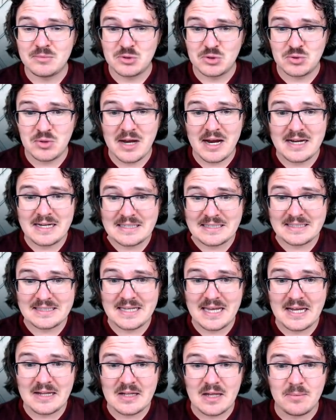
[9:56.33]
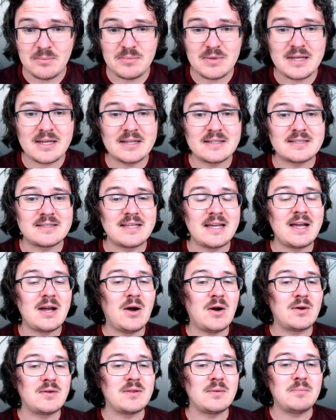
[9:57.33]
trying to scale up because they
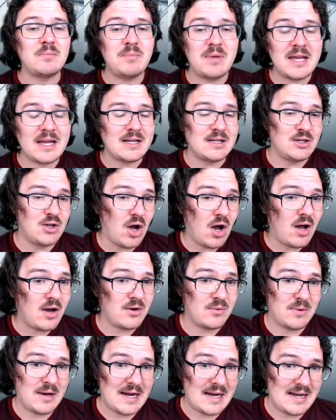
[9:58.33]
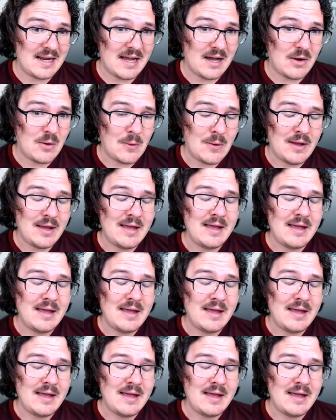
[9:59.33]
are the big dog right now.